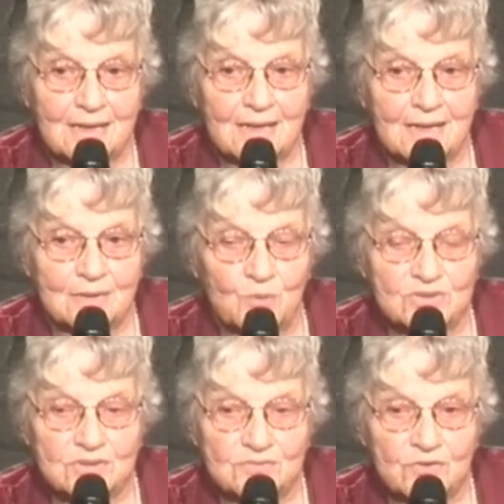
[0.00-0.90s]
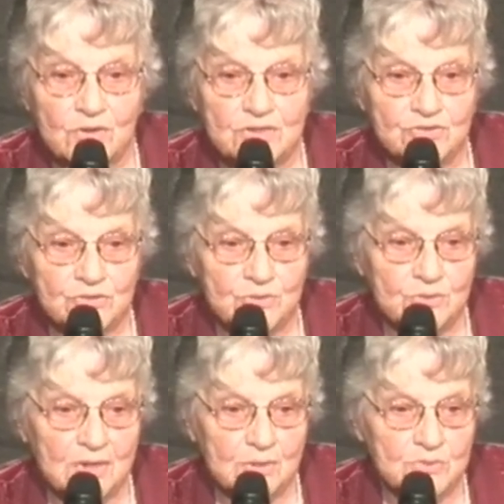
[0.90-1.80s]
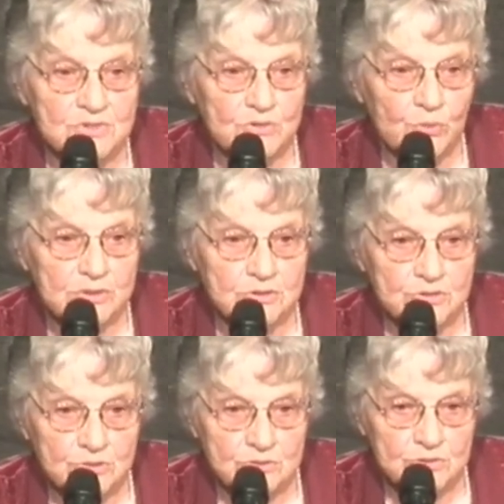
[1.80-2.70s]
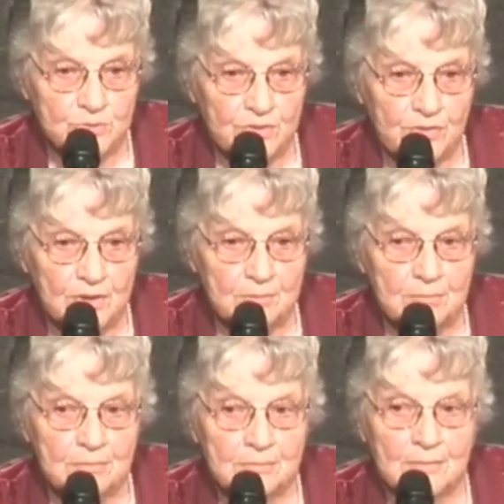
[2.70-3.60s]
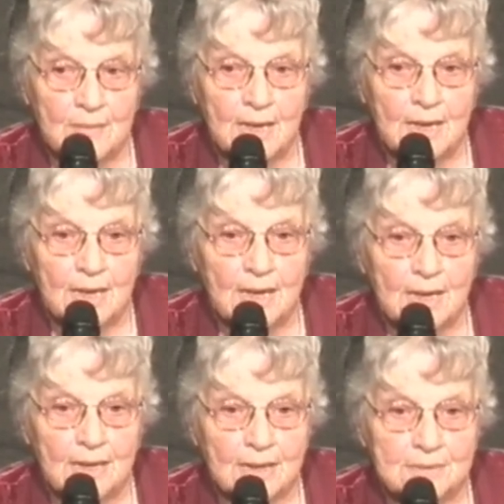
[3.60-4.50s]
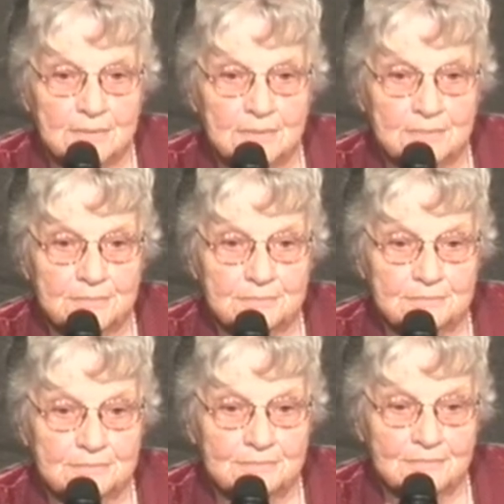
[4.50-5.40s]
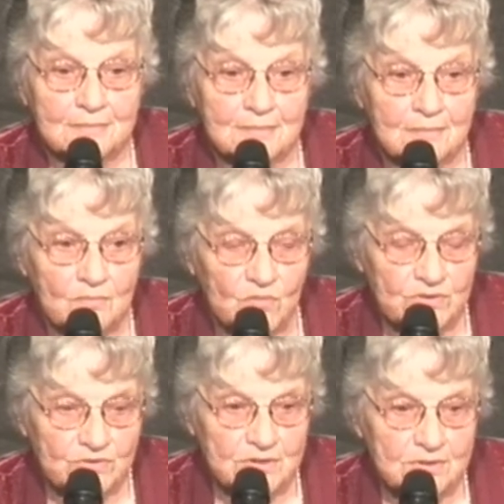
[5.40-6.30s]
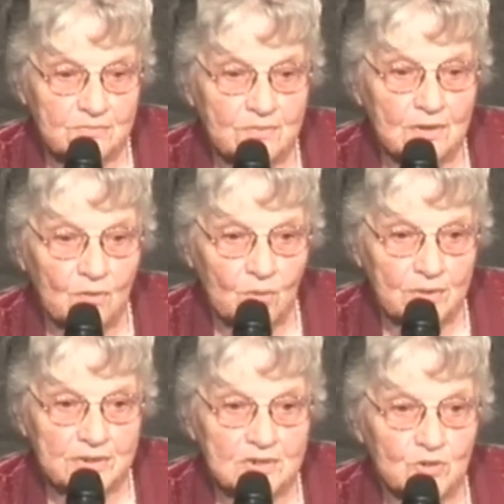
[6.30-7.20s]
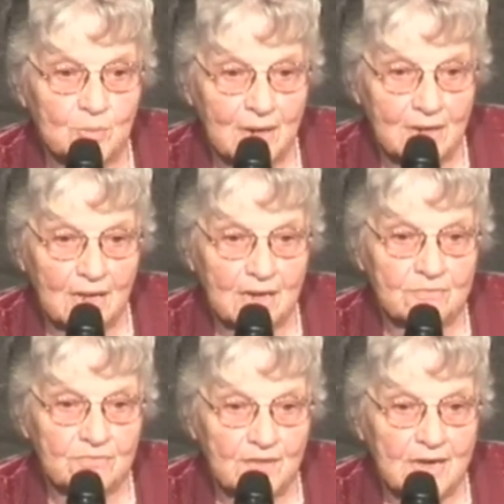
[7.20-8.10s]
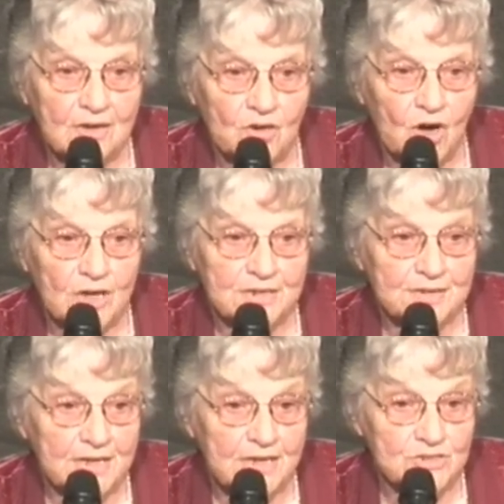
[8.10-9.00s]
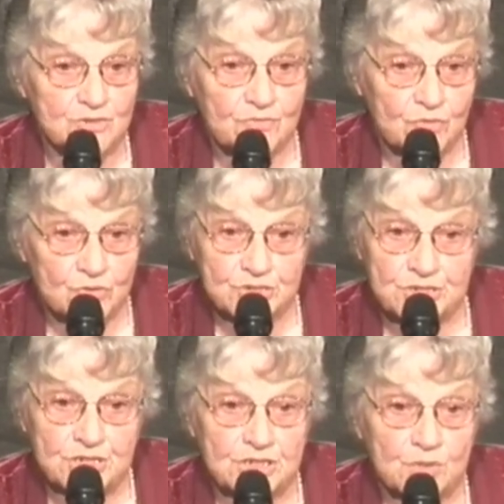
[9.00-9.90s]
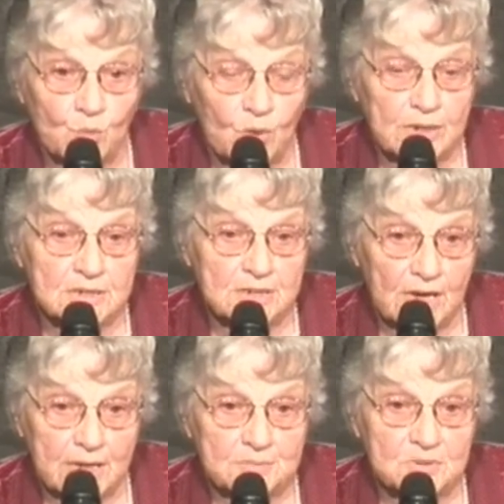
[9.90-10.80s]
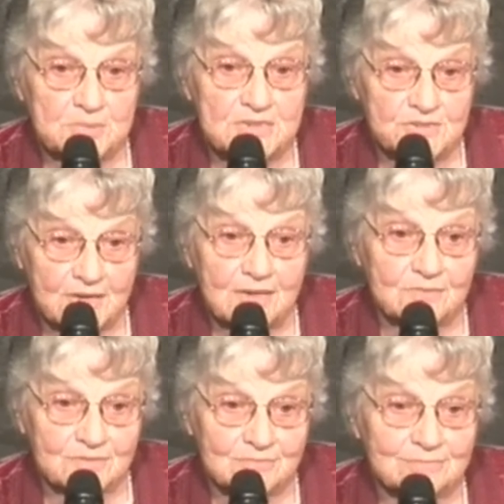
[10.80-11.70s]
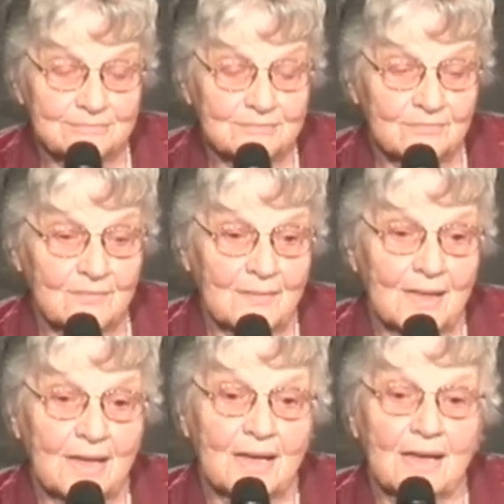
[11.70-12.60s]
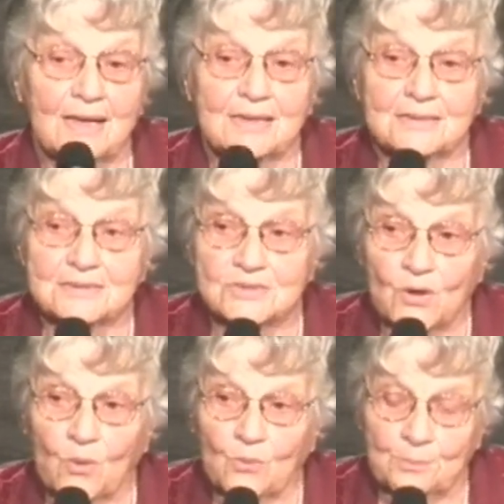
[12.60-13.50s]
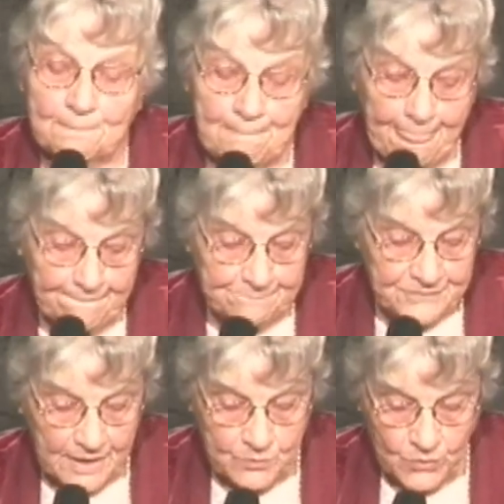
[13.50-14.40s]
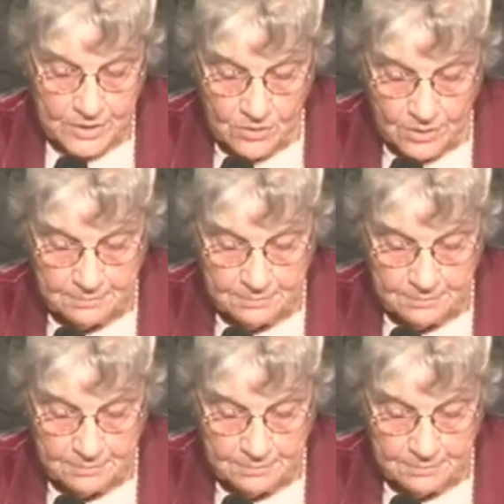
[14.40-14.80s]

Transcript: It wasn't very soon I was going to church with them and received the Lord into my life. Thank God at the age of 13. What a time to be saved. So, time went on.